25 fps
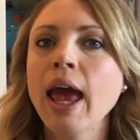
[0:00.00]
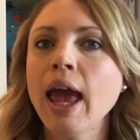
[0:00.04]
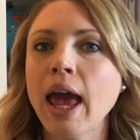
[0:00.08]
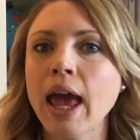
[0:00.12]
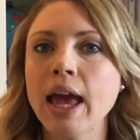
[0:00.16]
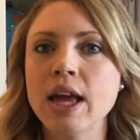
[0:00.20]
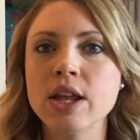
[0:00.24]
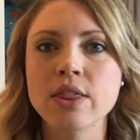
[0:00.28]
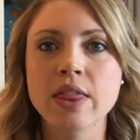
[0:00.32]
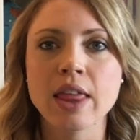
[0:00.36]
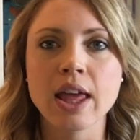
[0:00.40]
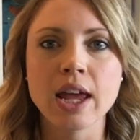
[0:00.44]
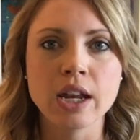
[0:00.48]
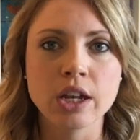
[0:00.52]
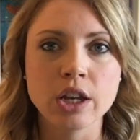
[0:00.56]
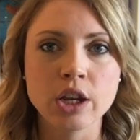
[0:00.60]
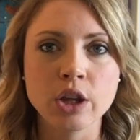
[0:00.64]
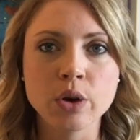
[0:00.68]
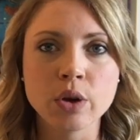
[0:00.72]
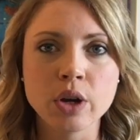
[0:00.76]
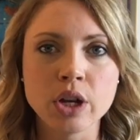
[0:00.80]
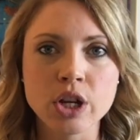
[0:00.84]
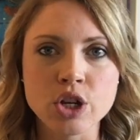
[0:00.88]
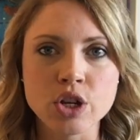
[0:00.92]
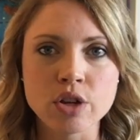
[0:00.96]
and then
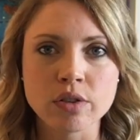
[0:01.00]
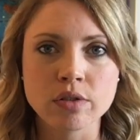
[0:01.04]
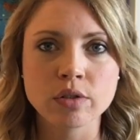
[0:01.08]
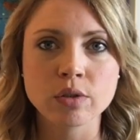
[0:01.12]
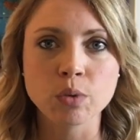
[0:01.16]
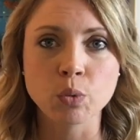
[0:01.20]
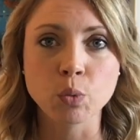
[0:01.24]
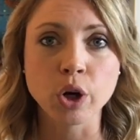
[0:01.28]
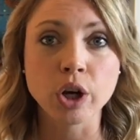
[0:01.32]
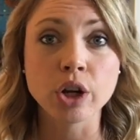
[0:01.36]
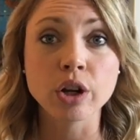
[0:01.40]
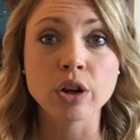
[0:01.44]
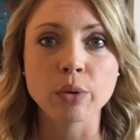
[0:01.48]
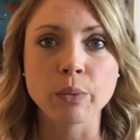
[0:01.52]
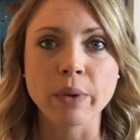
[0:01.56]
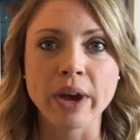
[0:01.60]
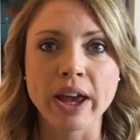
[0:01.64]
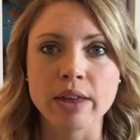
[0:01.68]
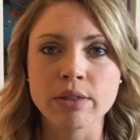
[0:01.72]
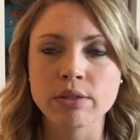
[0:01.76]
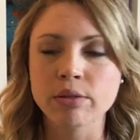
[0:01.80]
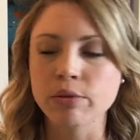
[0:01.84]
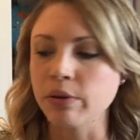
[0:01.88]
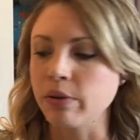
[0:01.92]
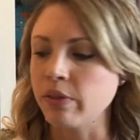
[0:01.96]
you can just work your
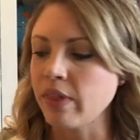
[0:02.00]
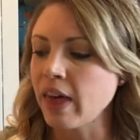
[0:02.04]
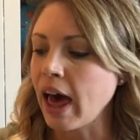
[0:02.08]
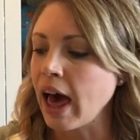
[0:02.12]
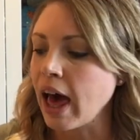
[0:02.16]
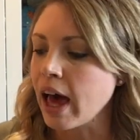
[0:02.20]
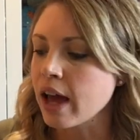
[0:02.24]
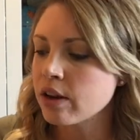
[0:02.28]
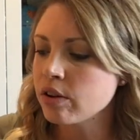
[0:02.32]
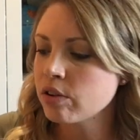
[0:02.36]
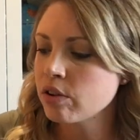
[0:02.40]
way through that.